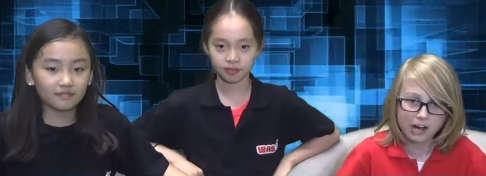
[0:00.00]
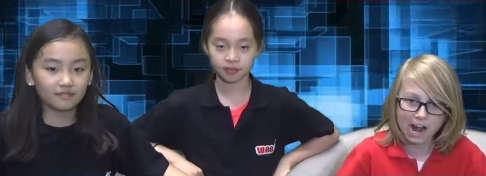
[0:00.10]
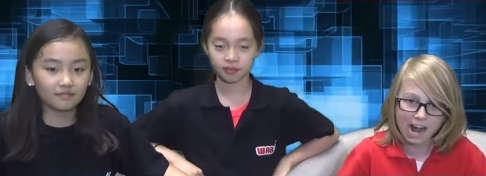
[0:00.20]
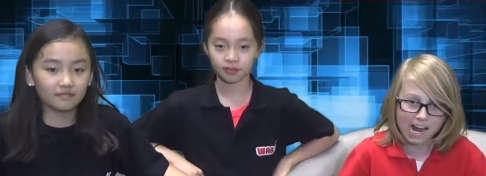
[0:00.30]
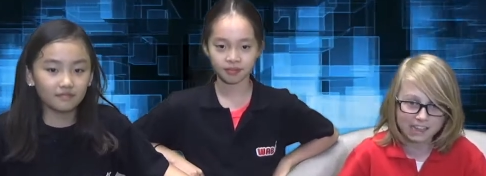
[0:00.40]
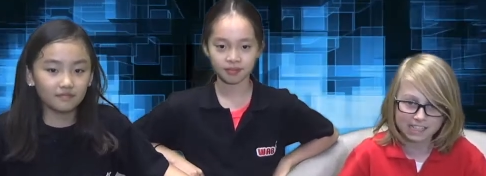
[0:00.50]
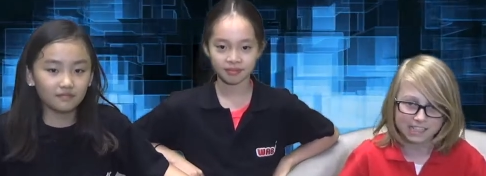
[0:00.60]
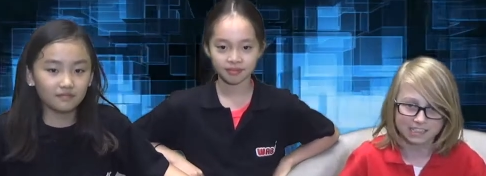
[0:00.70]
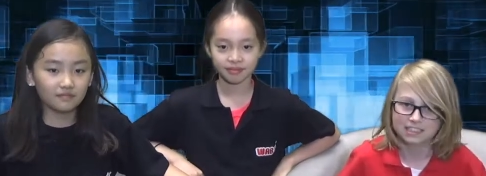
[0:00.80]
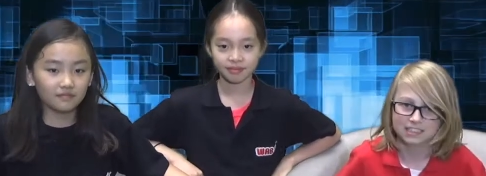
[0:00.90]

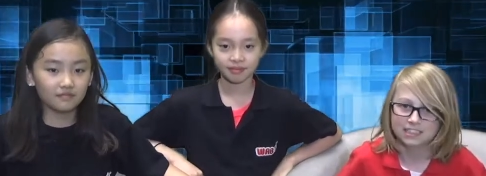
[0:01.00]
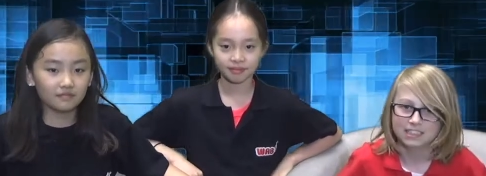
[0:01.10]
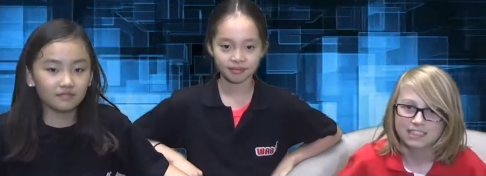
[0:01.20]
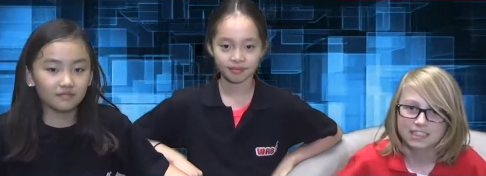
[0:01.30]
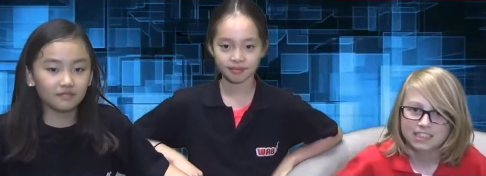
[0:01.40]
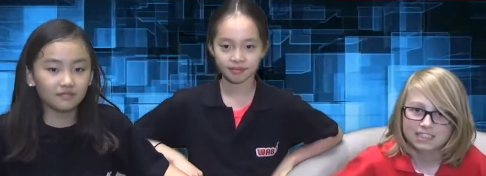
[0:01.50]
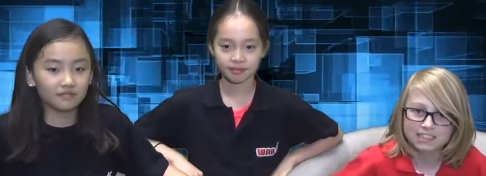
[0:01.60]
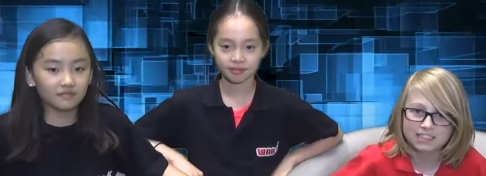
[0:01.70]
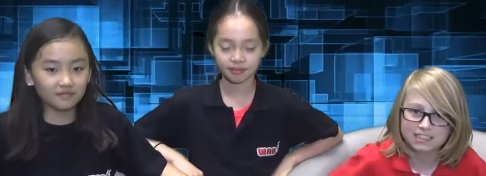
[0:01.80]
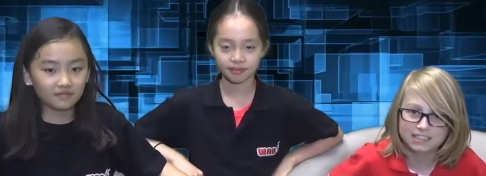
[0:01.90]
Speaker 1: Island.
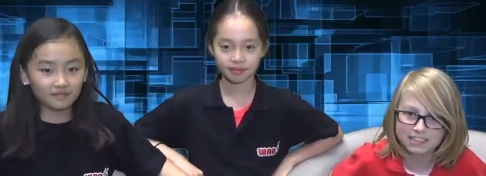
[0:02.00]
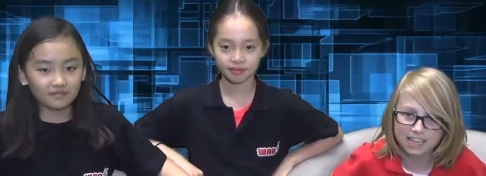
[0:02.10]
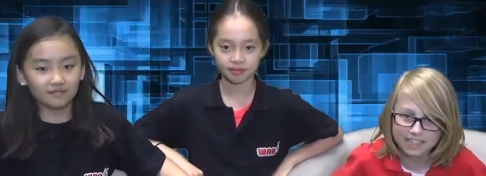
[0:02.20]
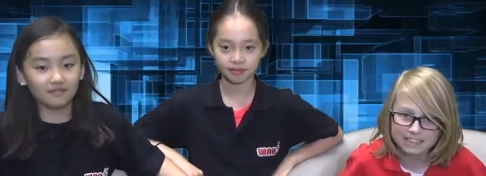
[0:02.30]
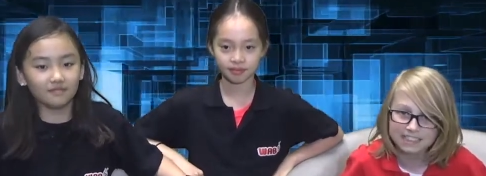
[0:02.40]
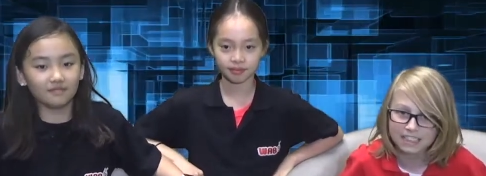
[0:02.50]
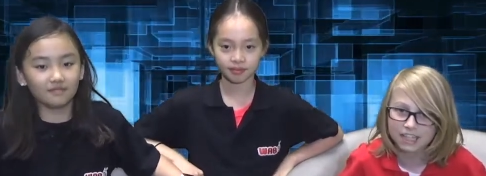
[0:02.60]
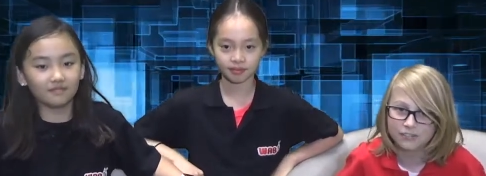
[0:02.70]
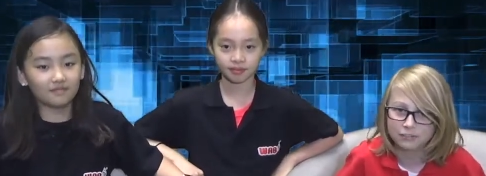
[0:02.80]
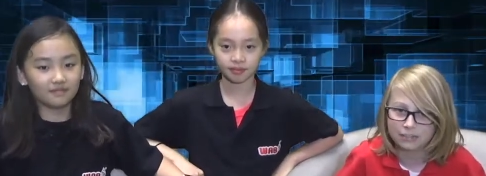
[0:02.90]
Stay
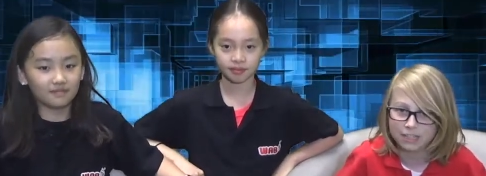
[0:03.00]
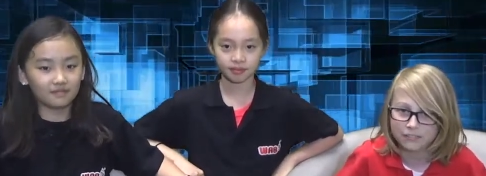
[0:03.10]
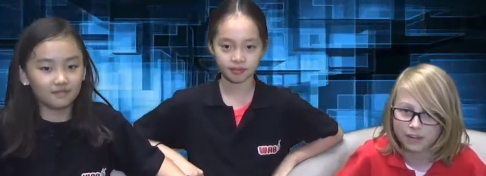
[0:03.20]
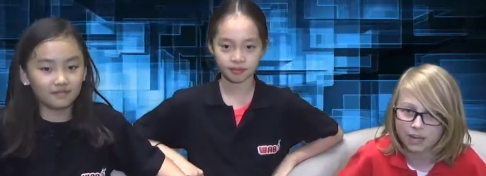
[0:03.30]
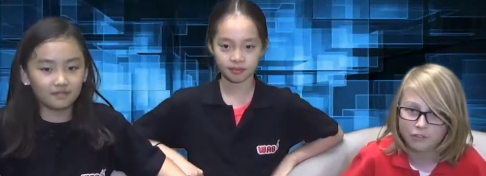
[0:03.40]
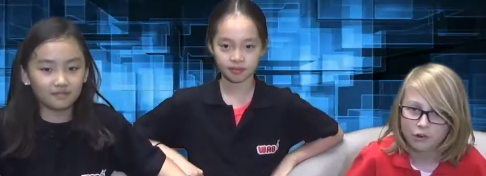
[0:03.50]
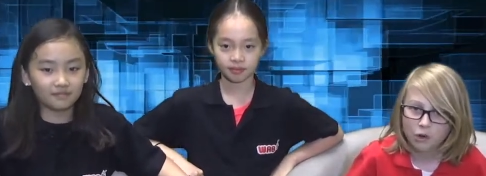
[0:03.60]
safe, grade 5